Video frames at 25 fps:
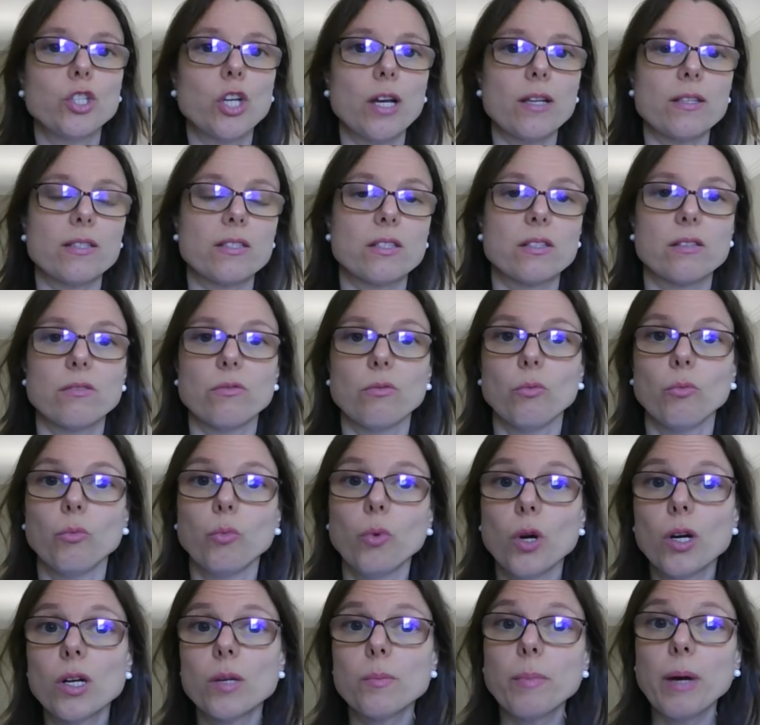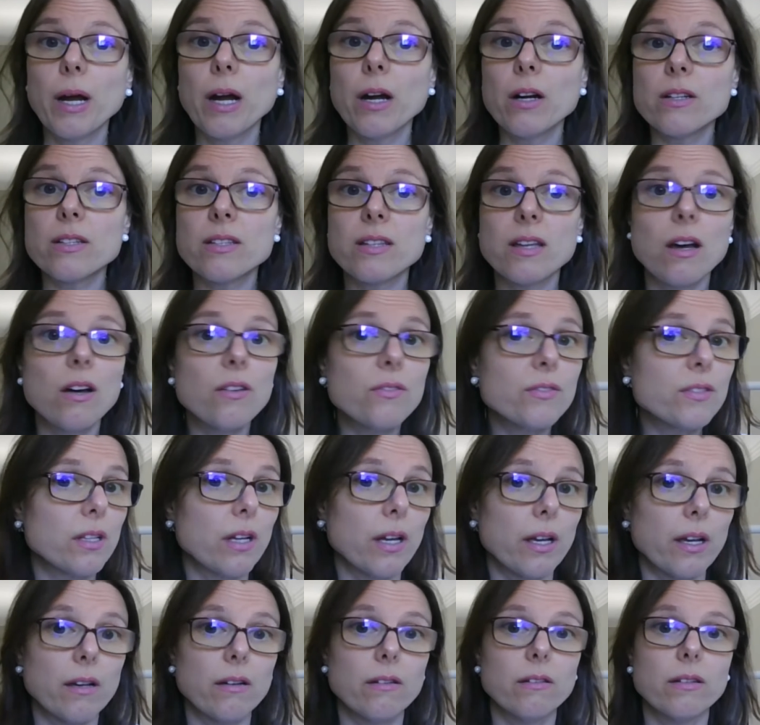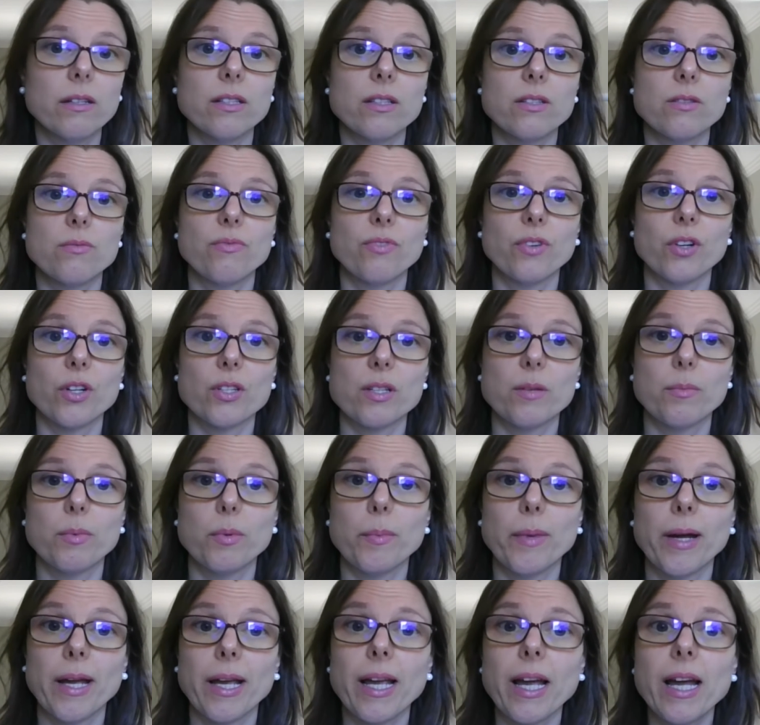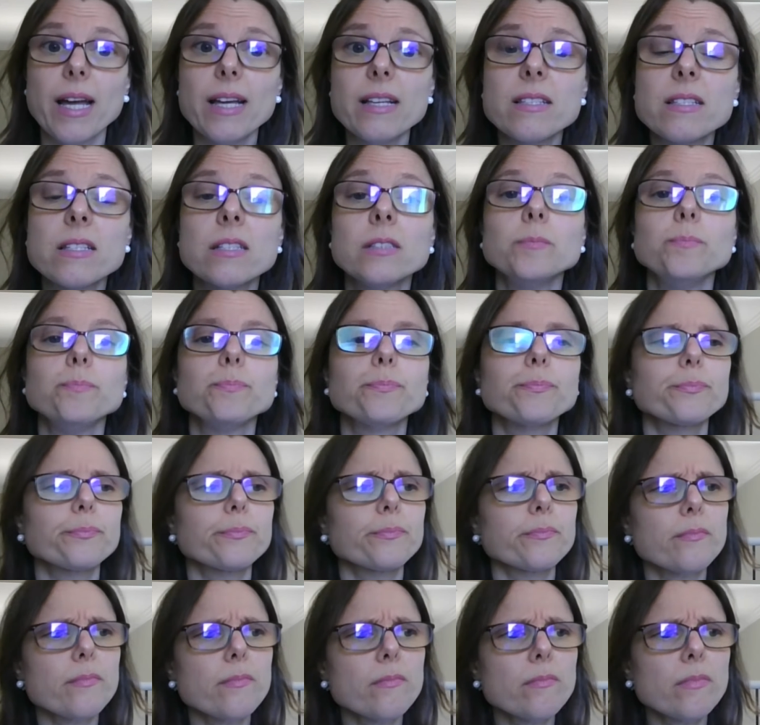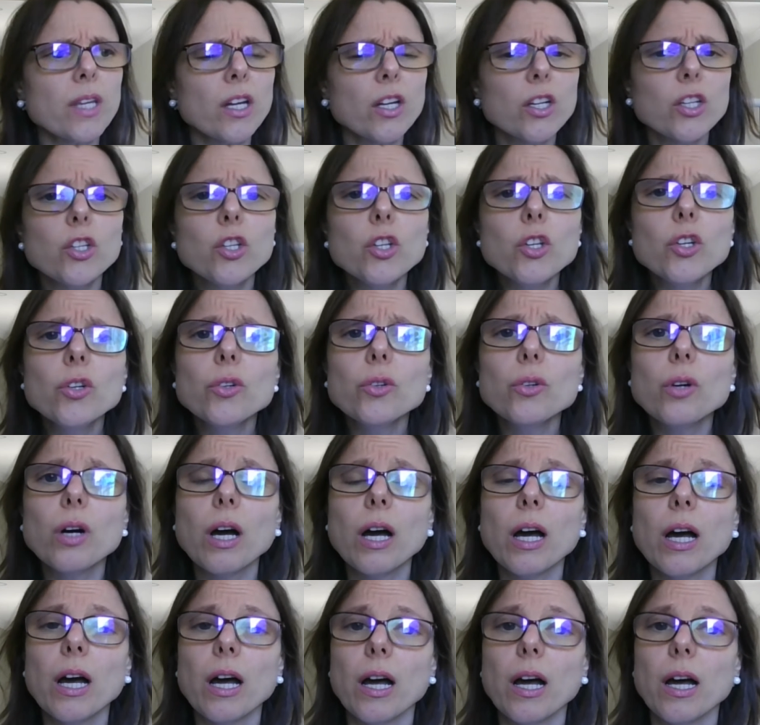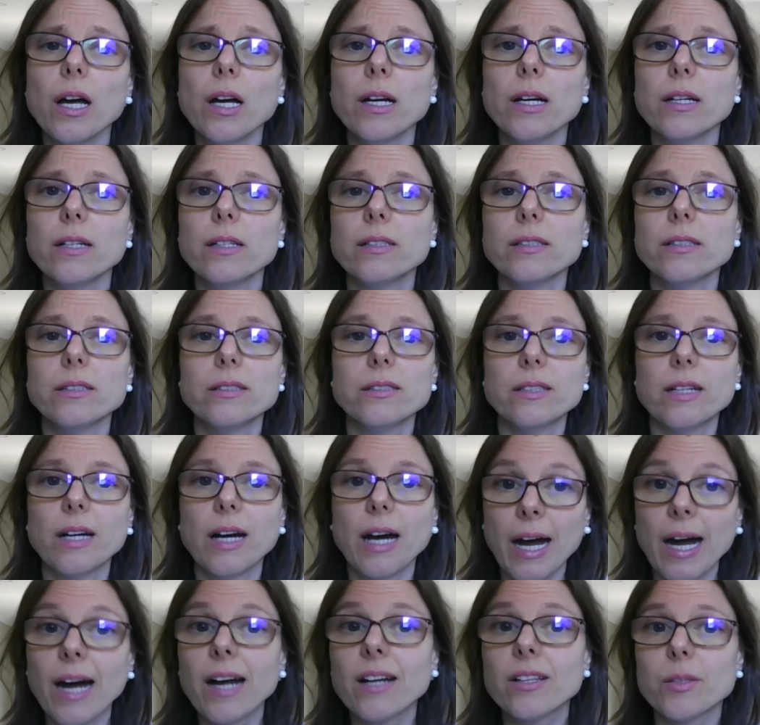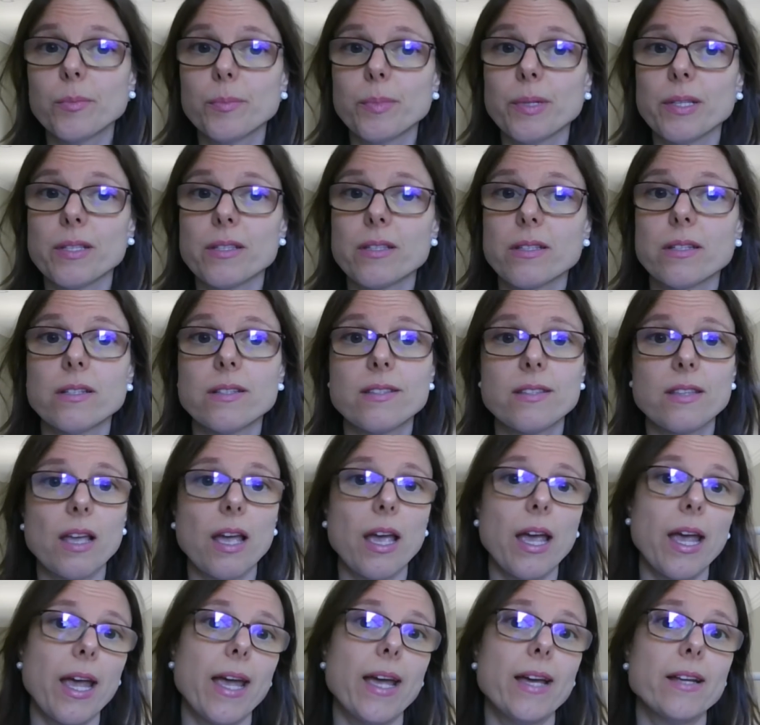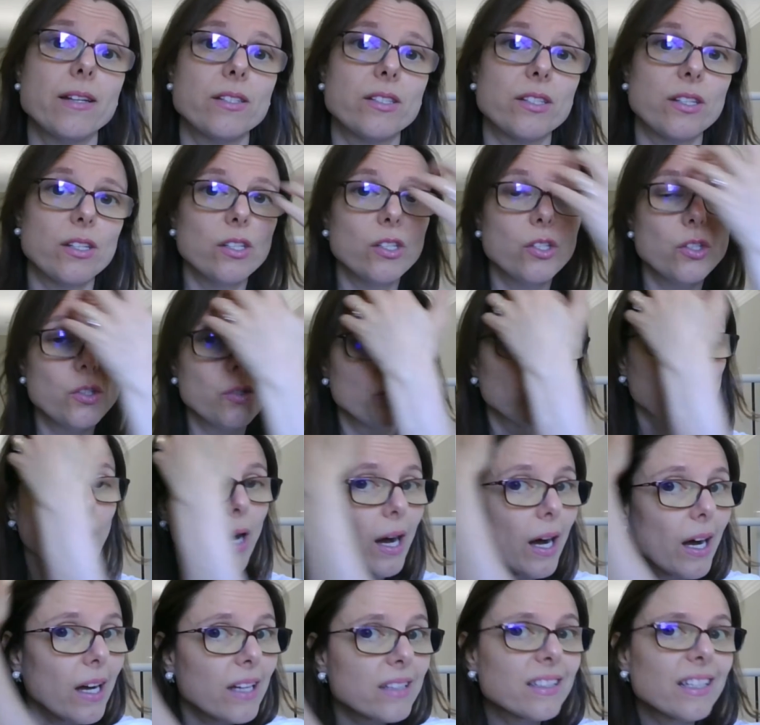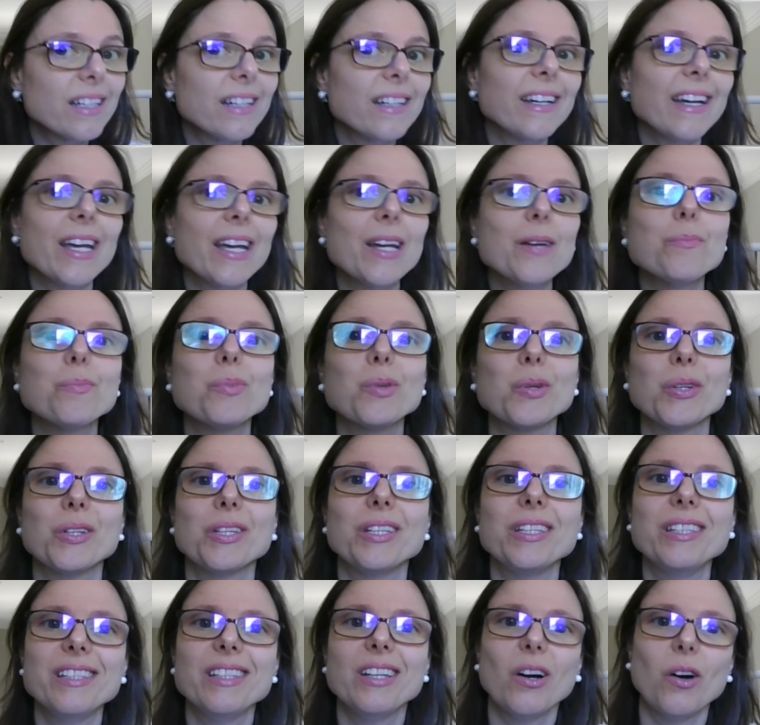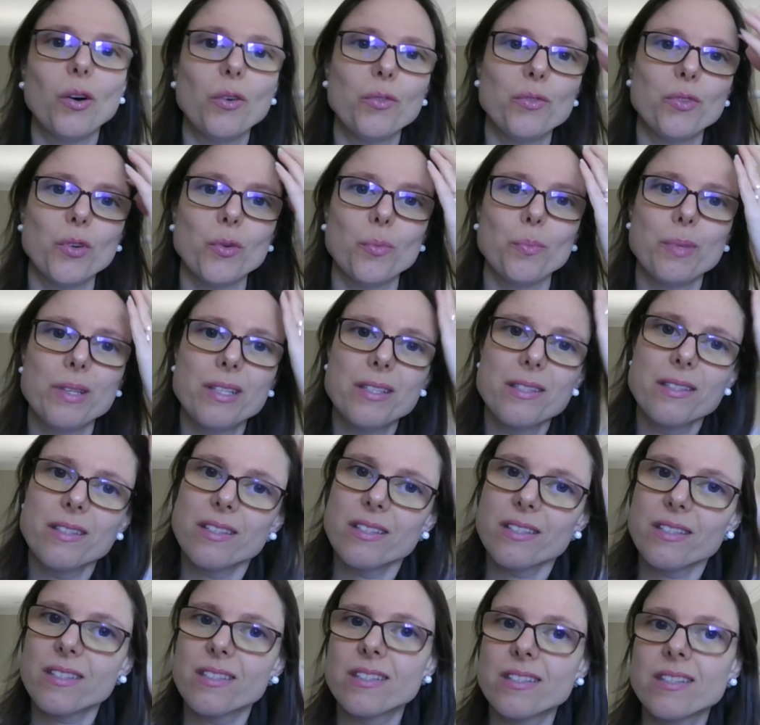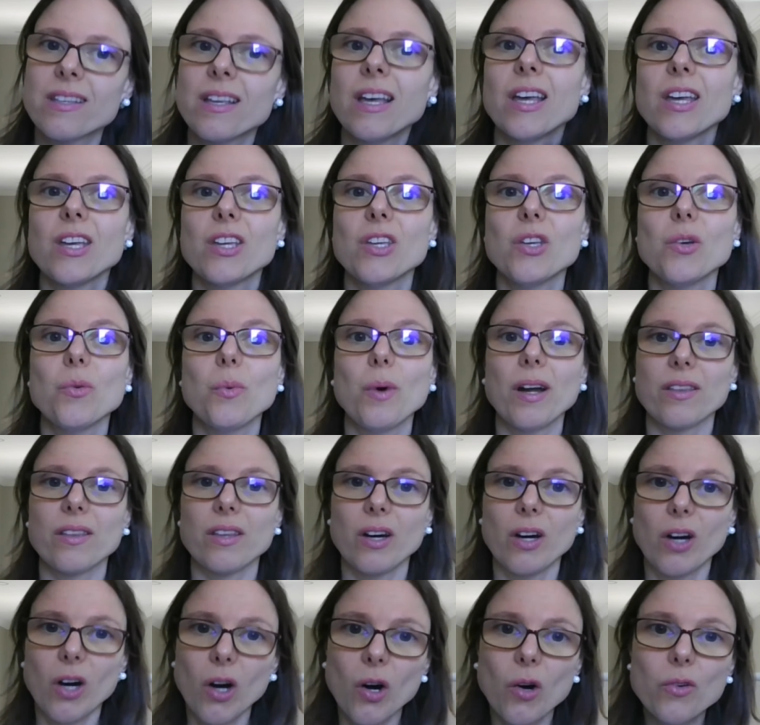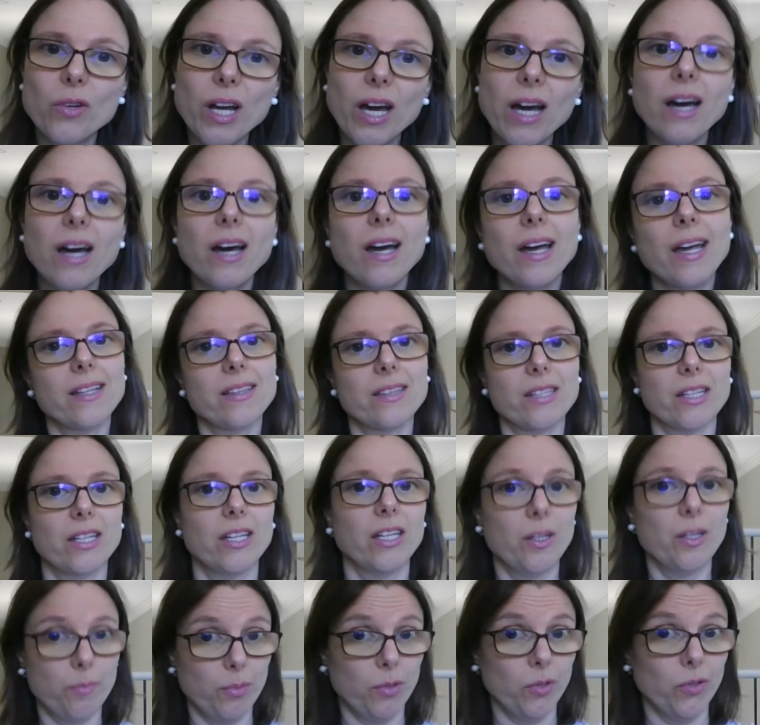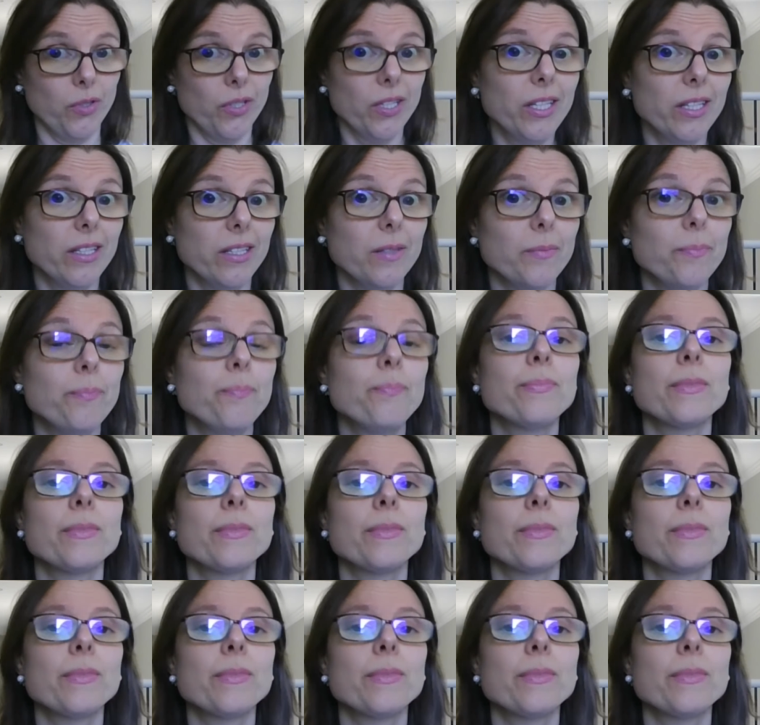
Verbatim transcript: just work by ourselves, like it's for example my case, you uh, are the business and you are the employee of your business. You are the owner and the employee.